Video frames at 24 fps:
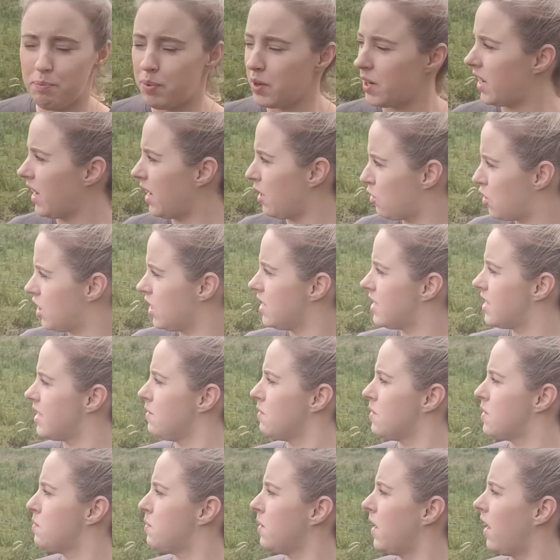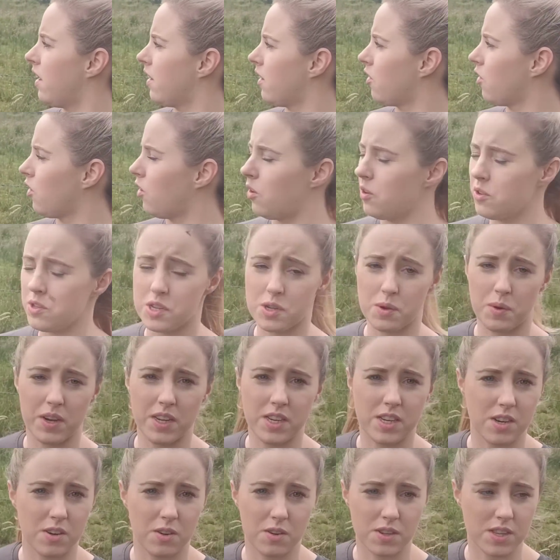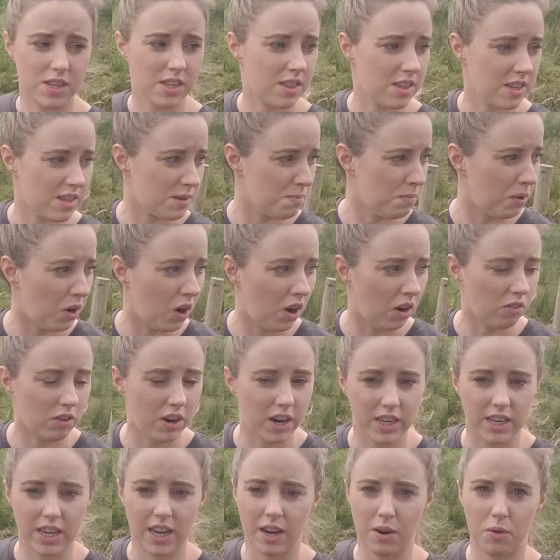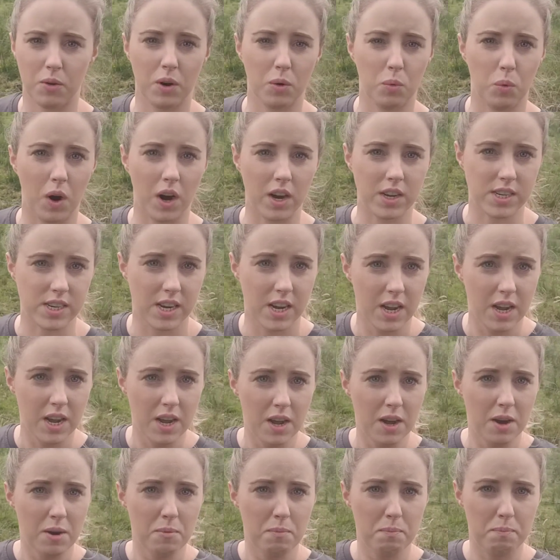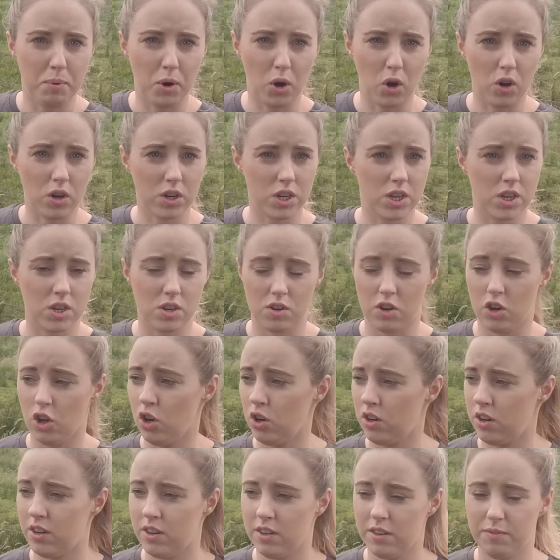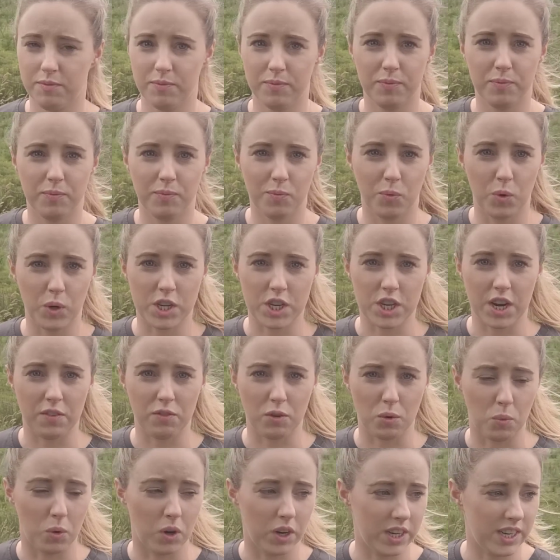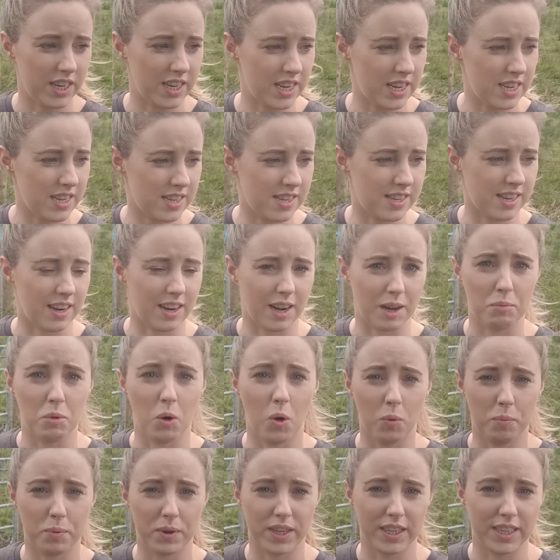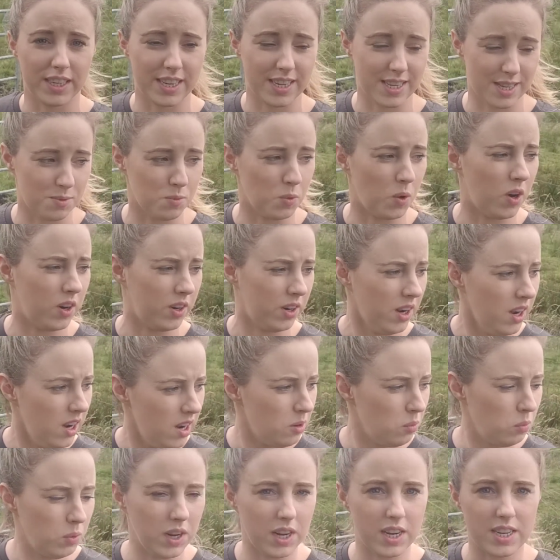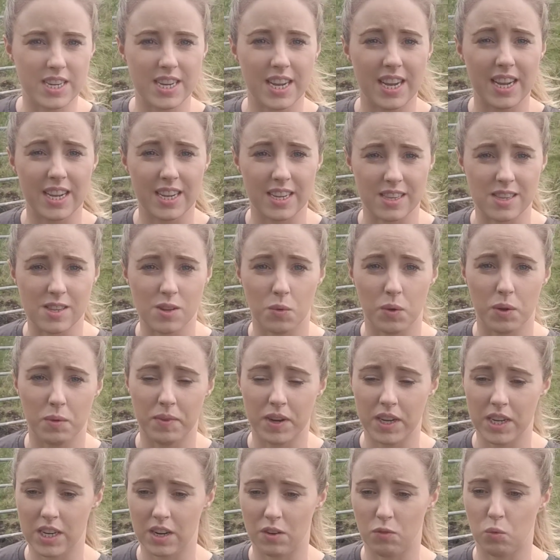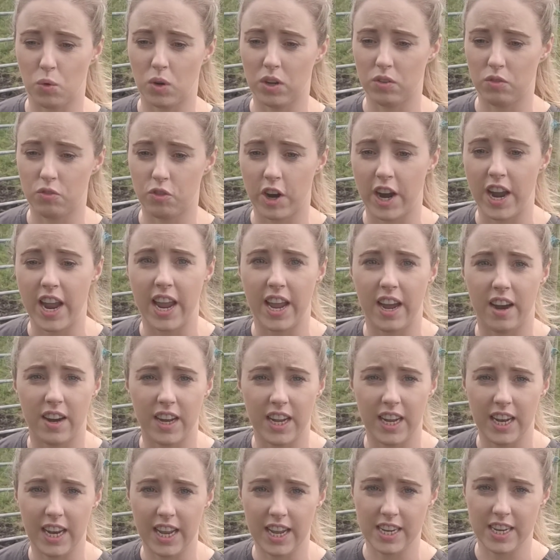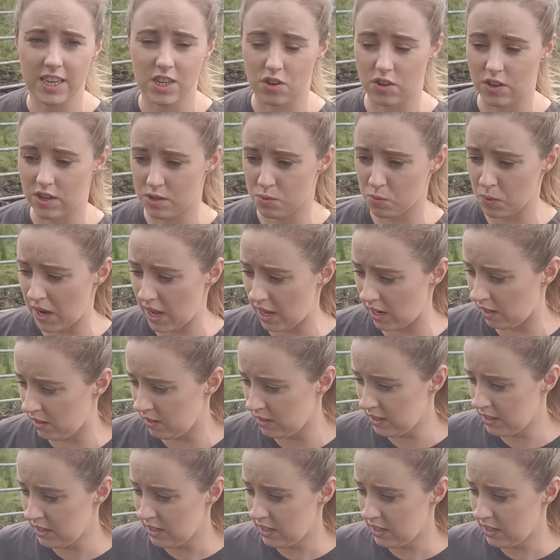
But now she seems to be on her own, so I don't know, is it the small red cow or what? But look, whichever one it is, and I'm hoping it is one, we'll take it. So we might have one for AI later as well.